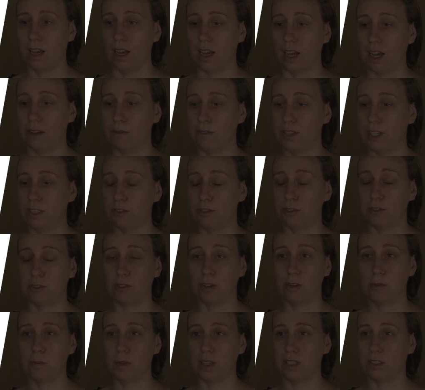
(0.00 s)
I've done
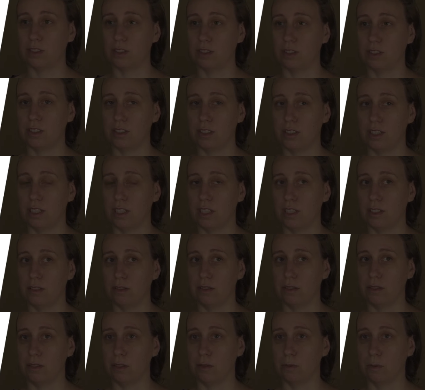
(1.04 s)
so much
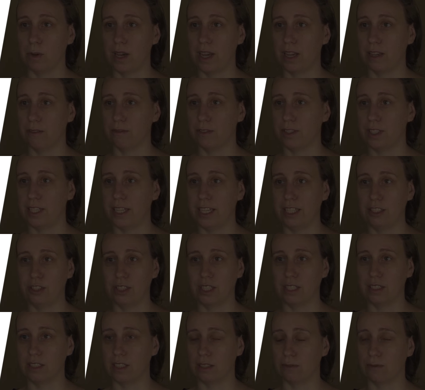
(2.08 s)
in the way of
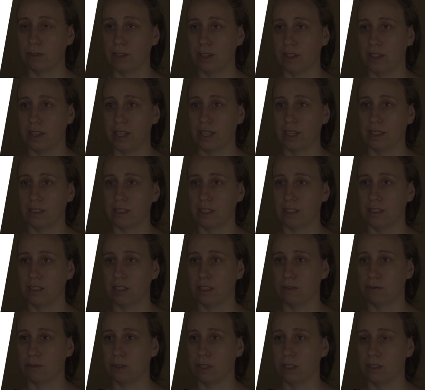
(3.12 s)
teaching different things in
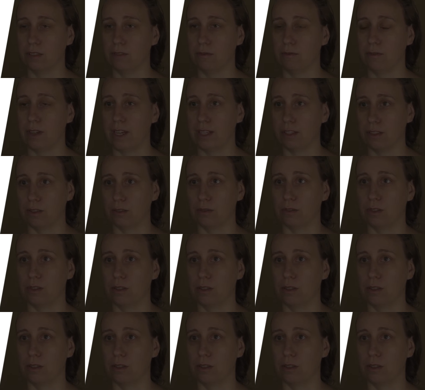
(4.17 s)
different venues.